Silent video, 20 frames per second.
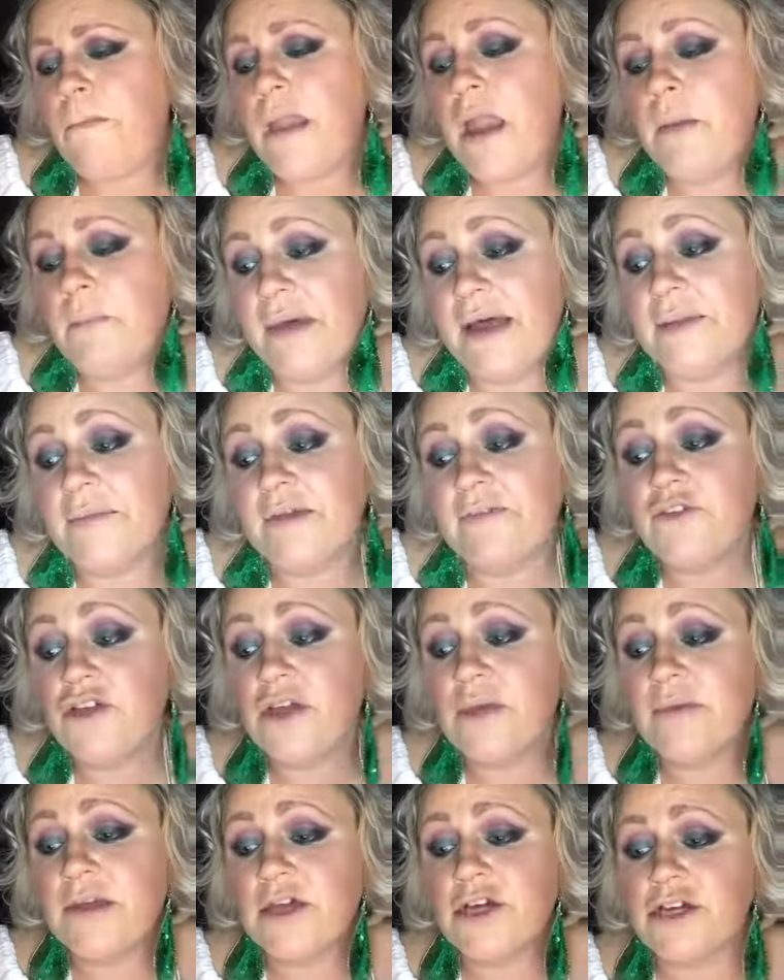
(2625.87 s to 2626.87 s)
But if you
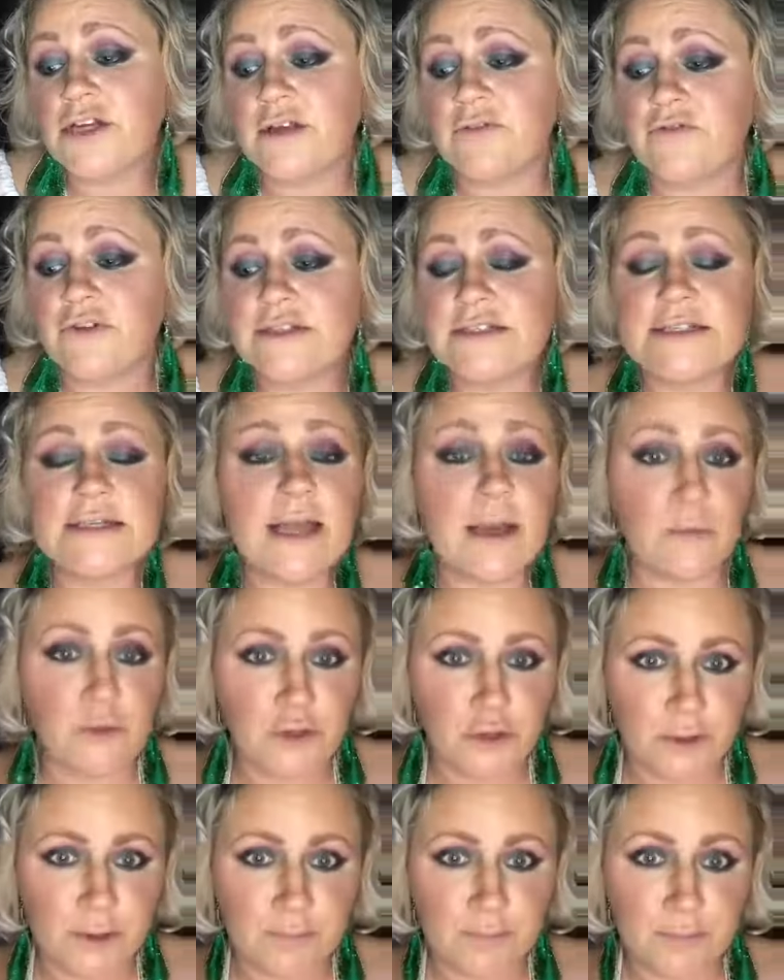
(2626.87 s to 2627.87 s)
give me a good enough reason, I will do
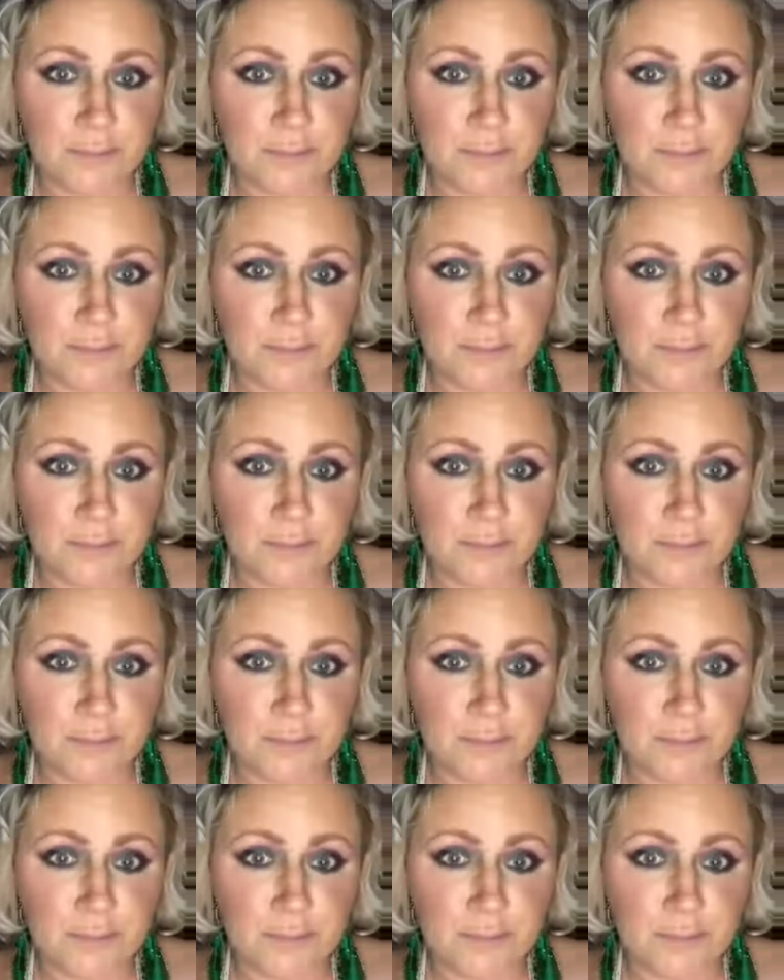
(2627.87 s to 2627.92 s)
it.